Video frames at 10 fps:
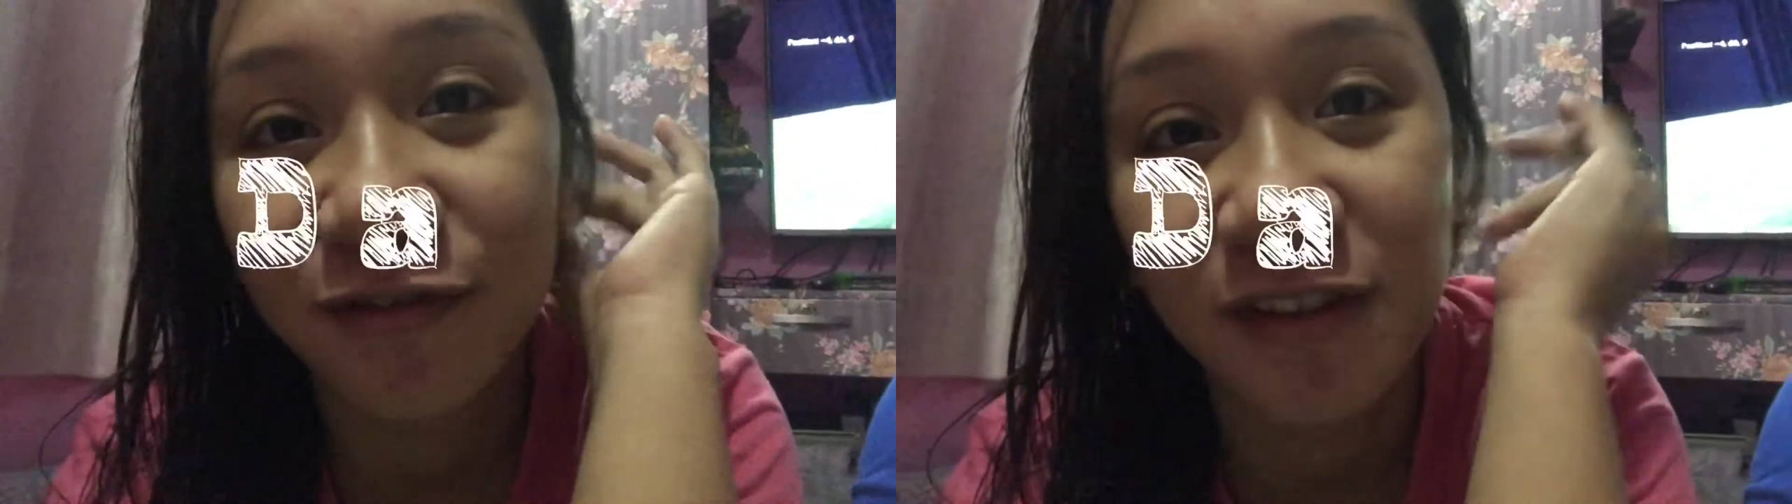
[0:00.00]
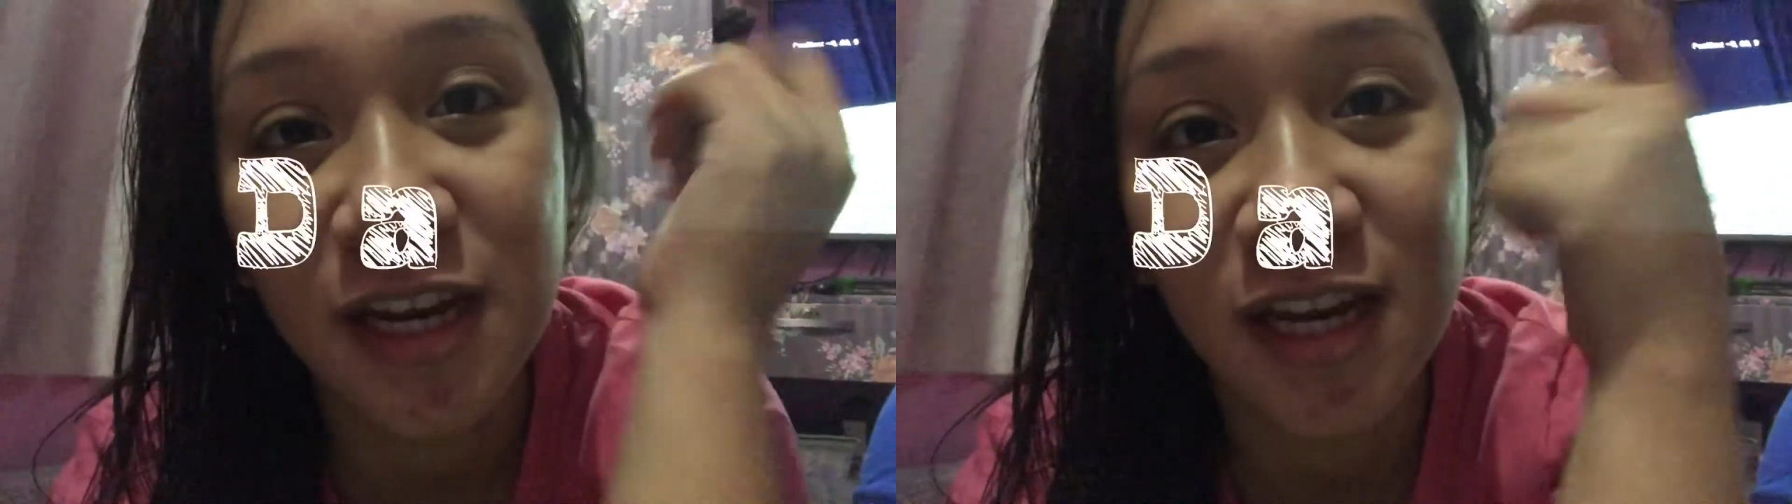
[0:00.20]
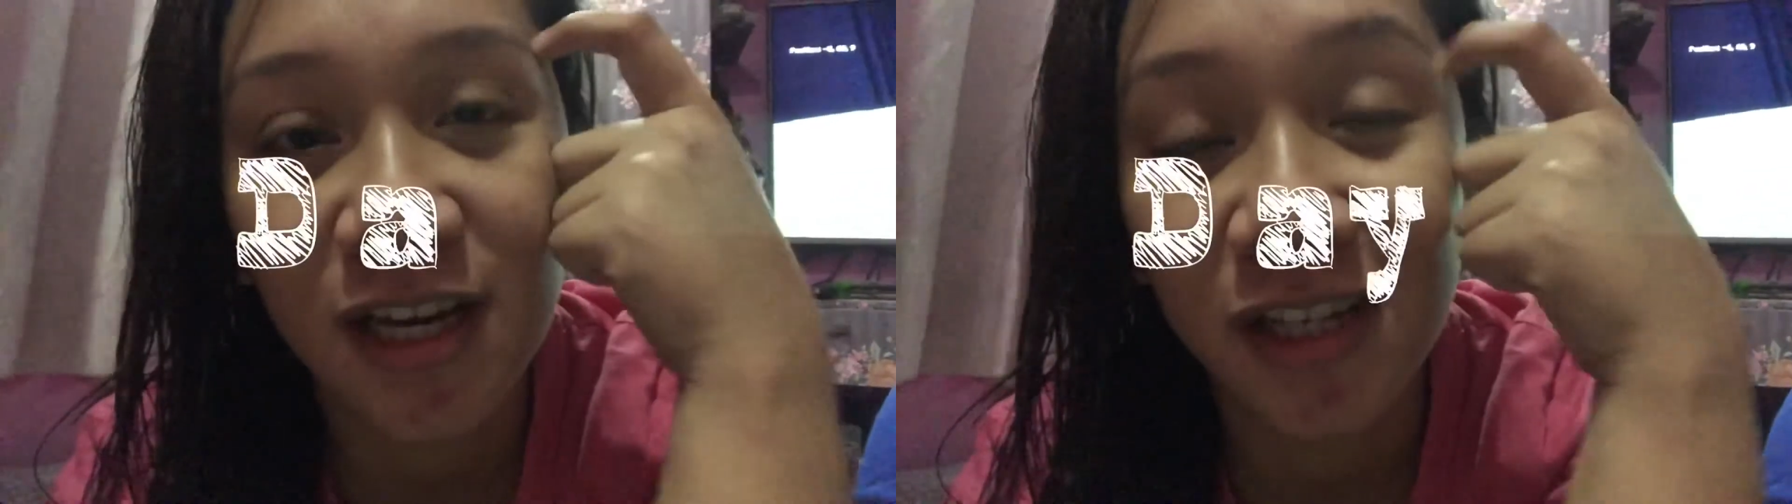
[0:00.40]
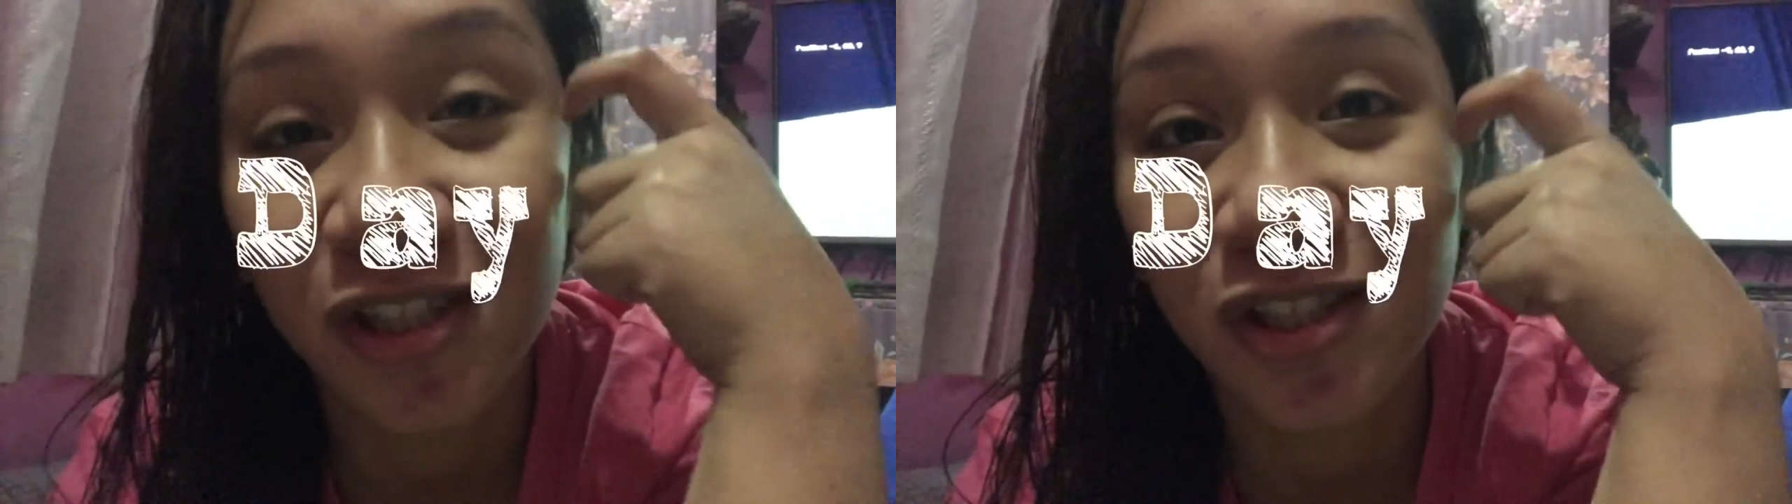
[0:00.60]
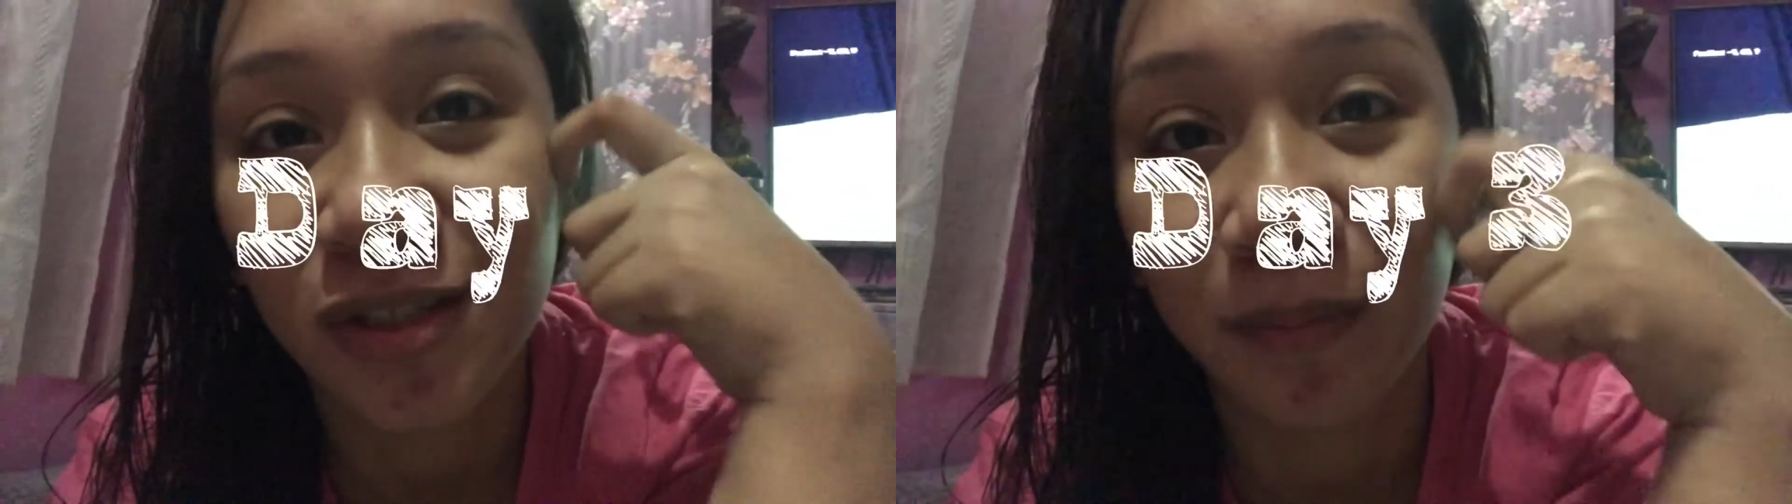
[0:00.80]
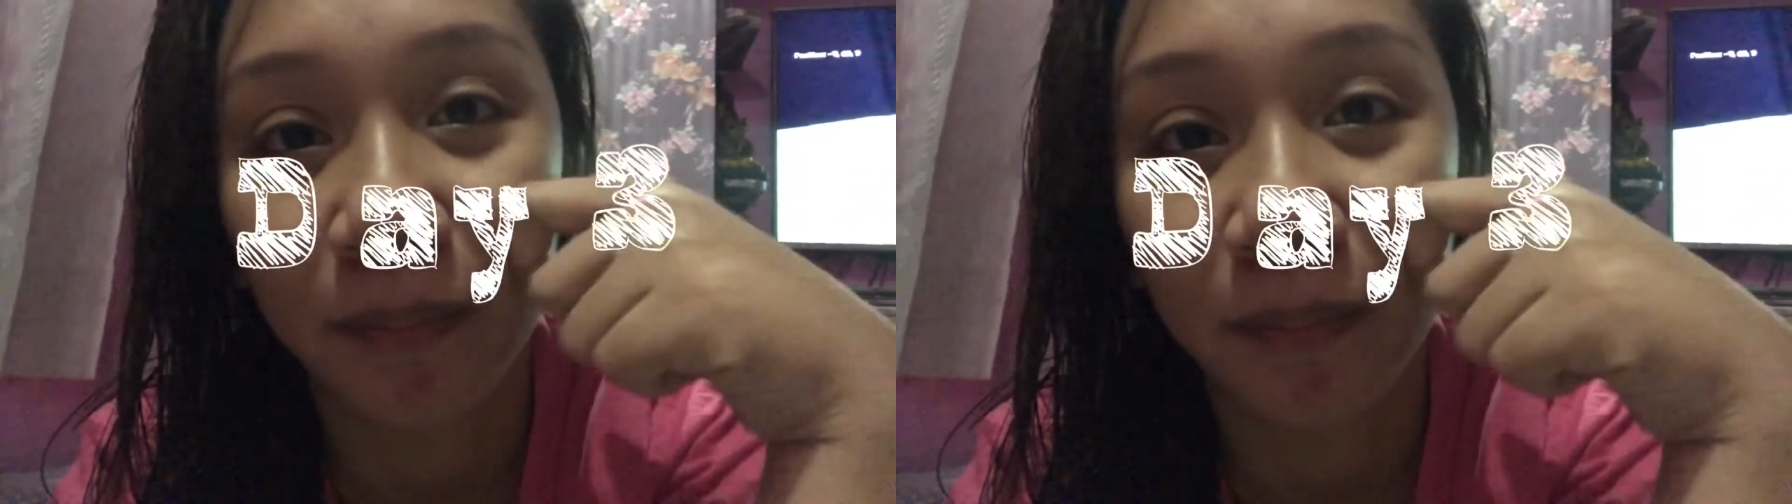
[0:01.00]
finished